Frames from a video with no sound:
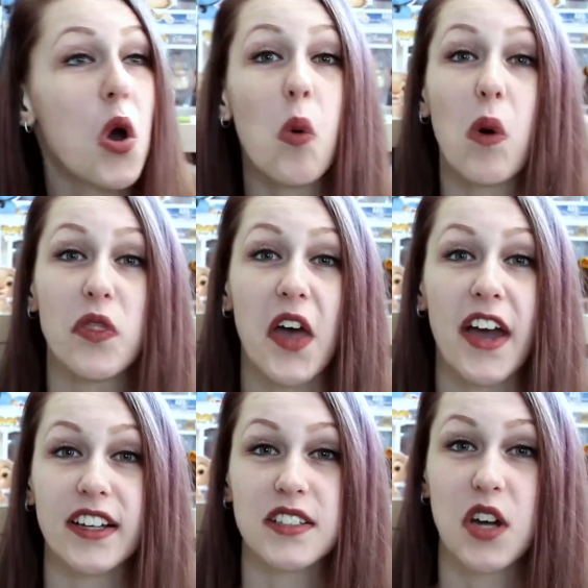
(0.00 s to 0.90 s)
what the
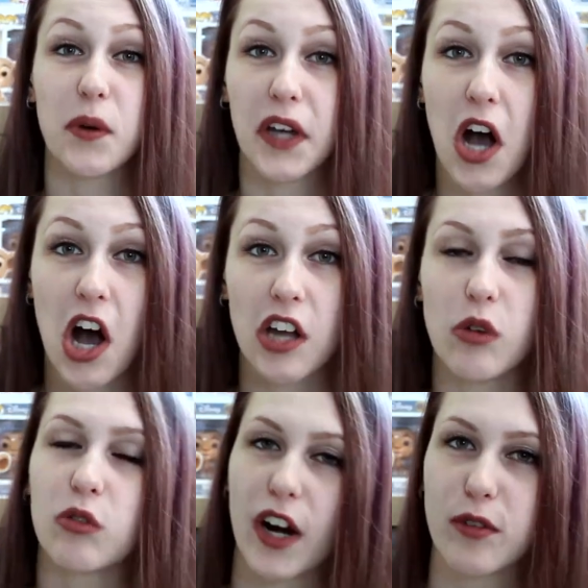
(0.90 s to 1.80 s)
heck is going on
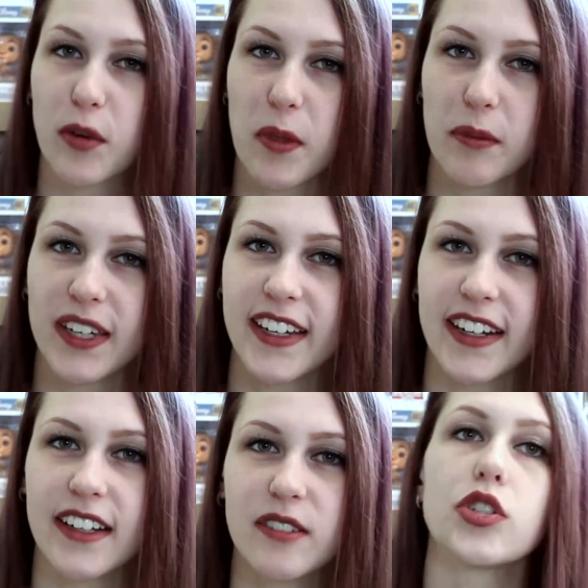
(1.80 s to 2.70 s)
right from the
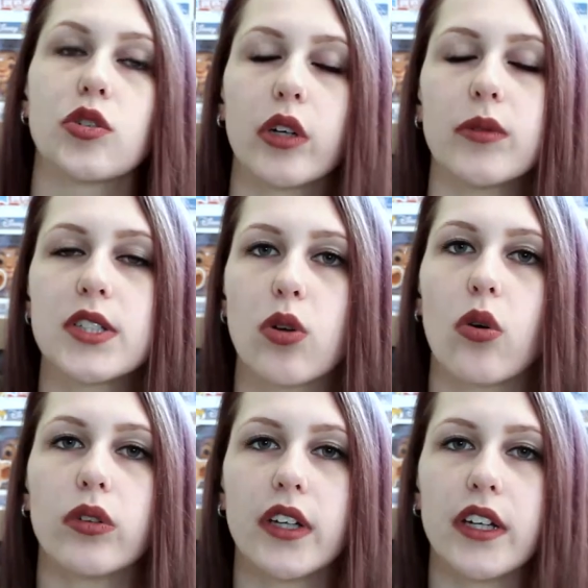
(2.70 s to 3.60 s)
beginning? The story was
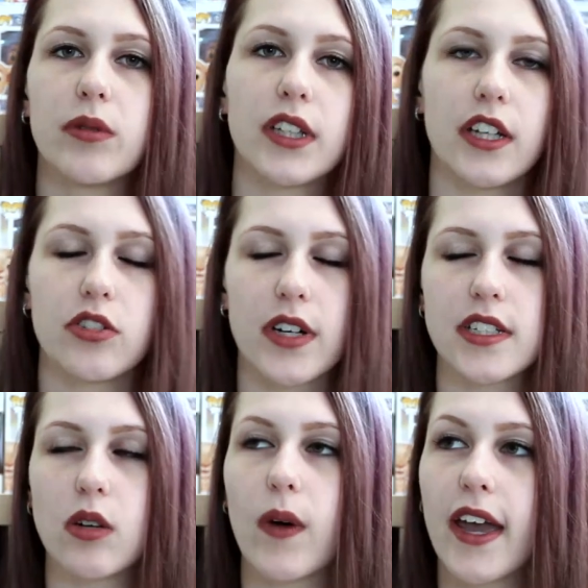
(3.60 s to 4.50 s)
told in a really
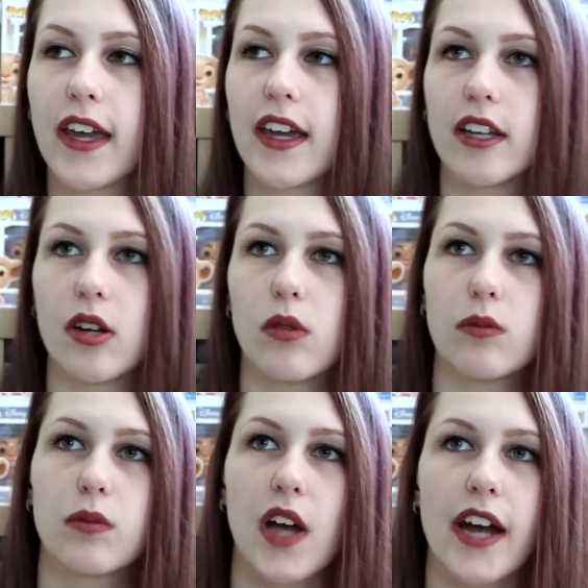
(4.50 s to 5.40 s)
interesting way. It
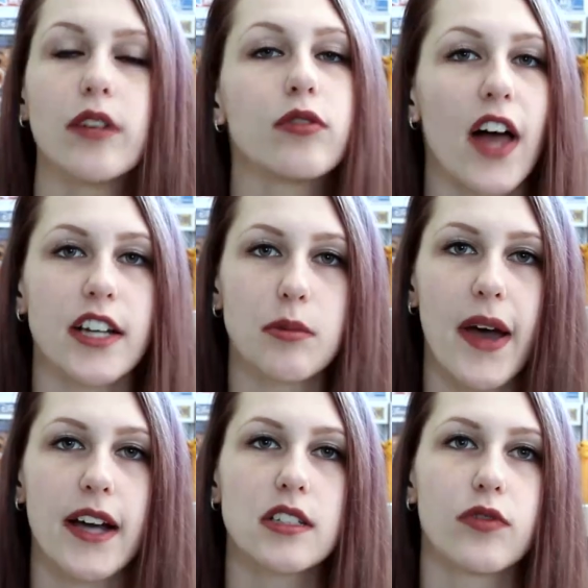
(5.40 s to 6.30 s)
kind of
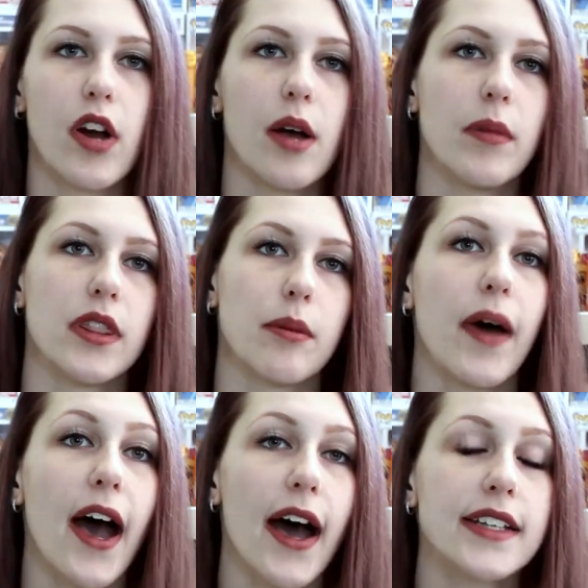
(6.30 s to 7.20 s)
flashbacks from the
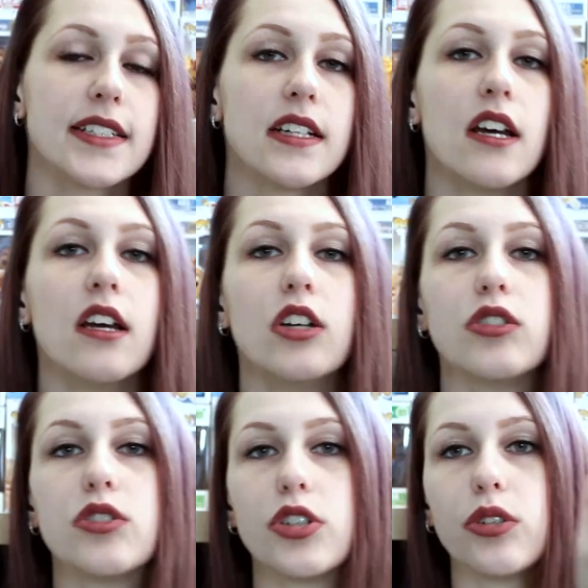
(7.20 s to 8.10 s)
past
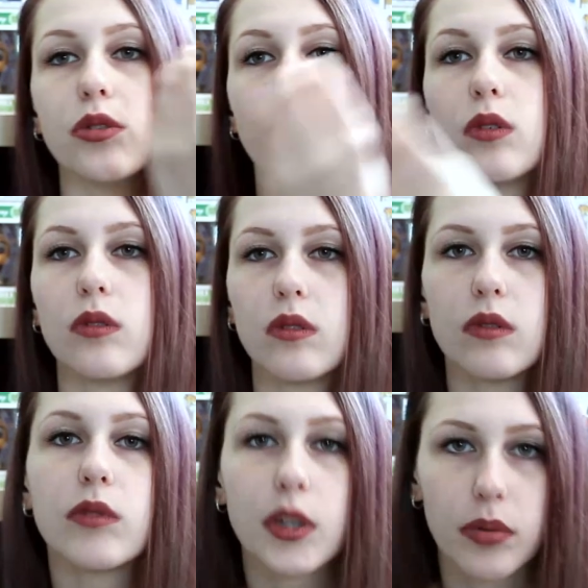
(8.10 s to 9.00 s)
to
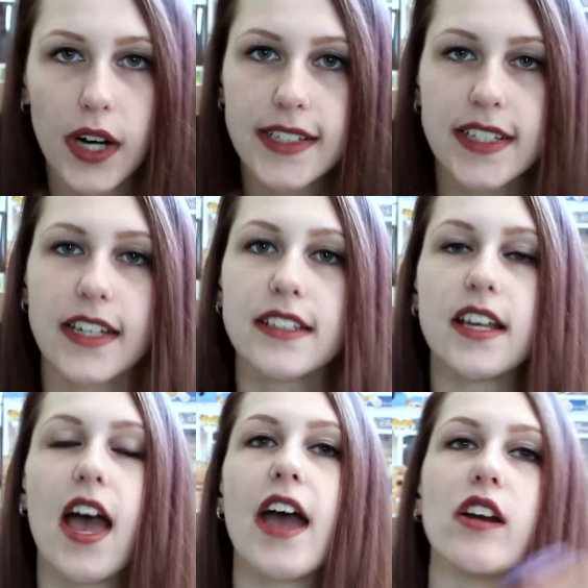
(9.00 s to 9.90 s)
the present,
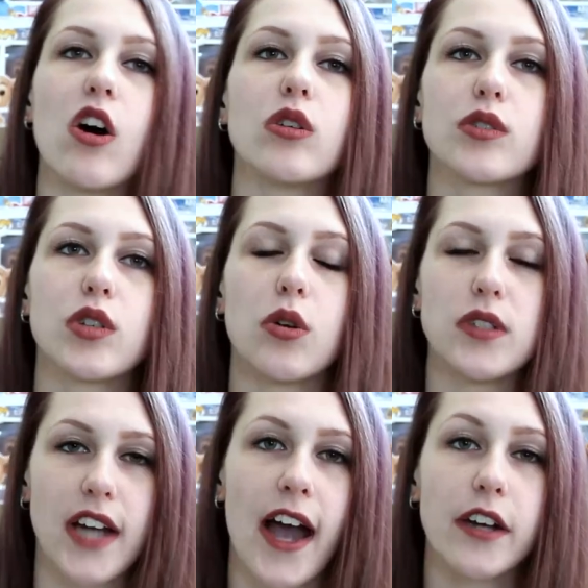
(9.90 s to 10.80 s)
and also
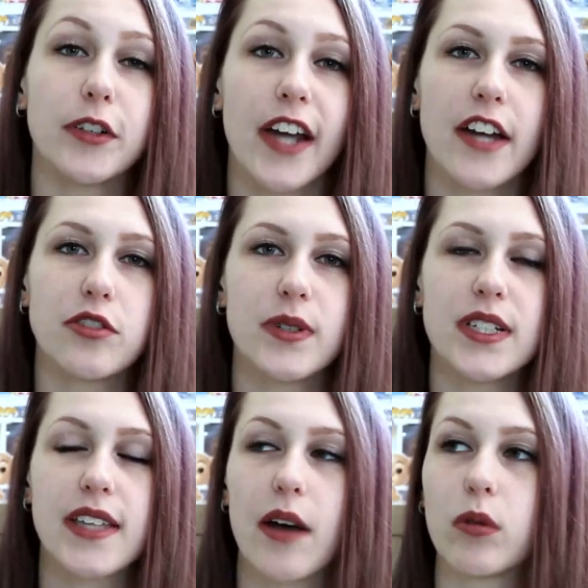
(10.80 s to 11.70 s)
diary entries
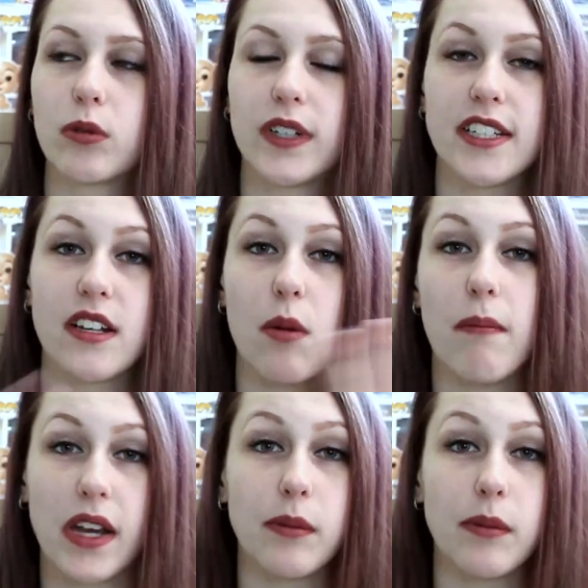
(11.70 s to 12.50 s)
that were written many,